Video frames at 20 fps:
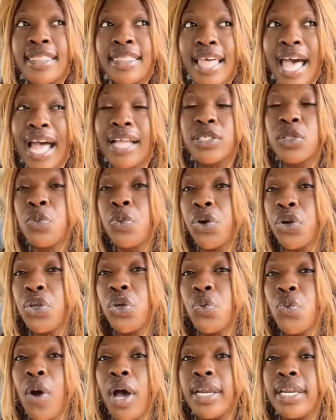That's where
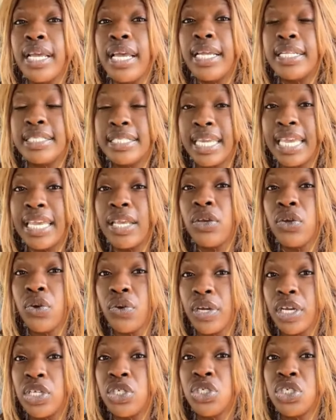you want to take
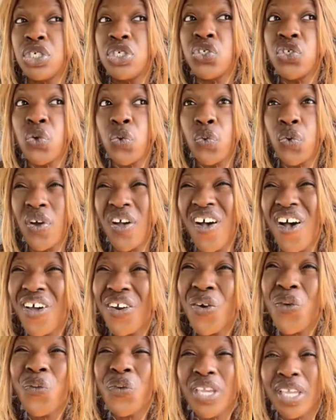your inches
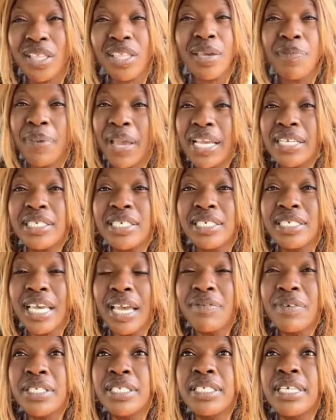on a weekly basis,
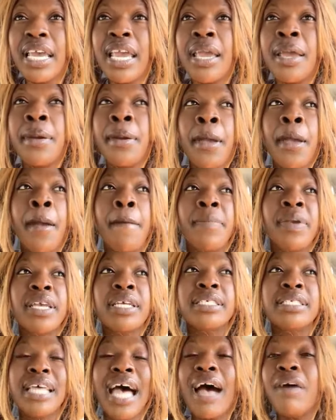I would say,
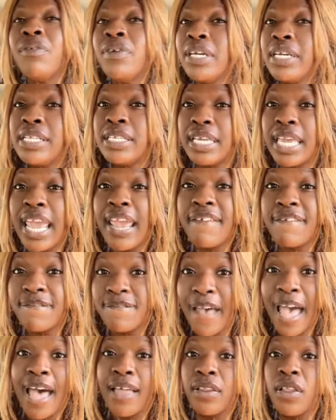because that will indicate
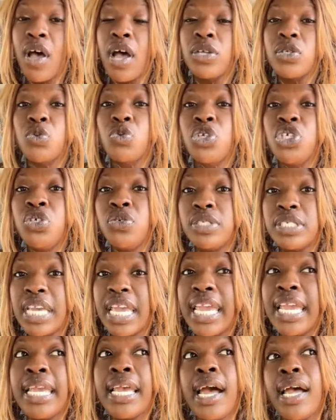fat loss. When you
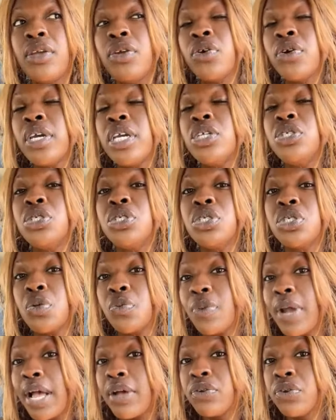take your inches
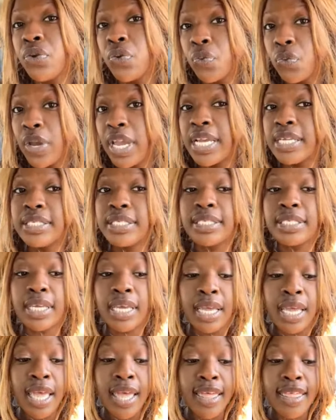around your waist,
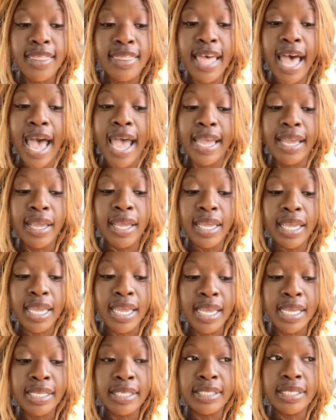that
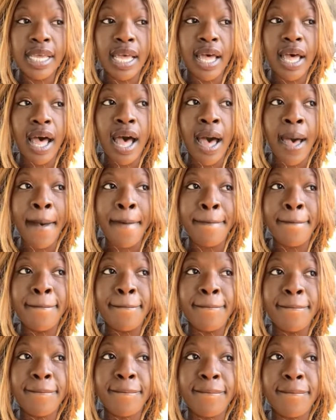is
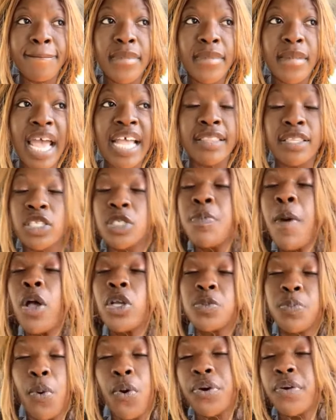um, at the
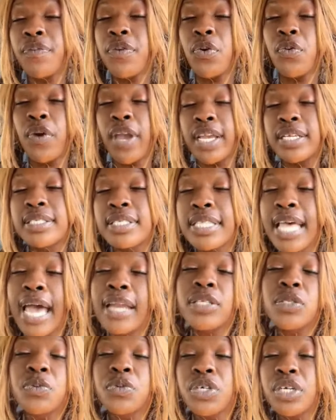smallest point of your waist.
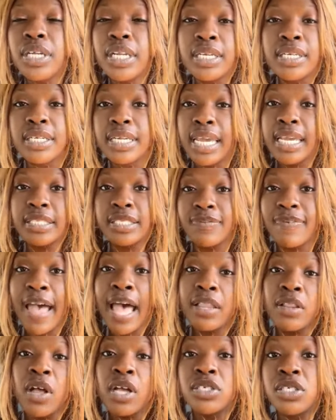That is where it indicates
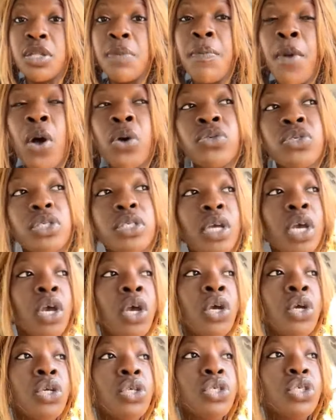fat loss the most.
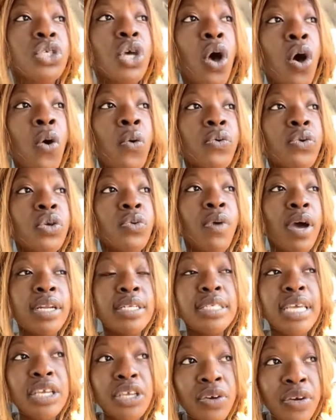So you
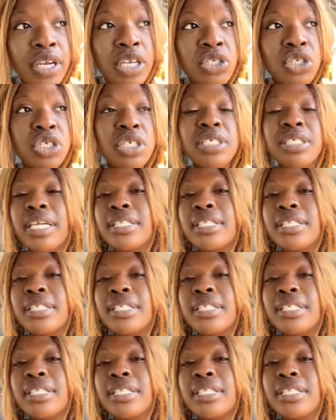want to take your inches.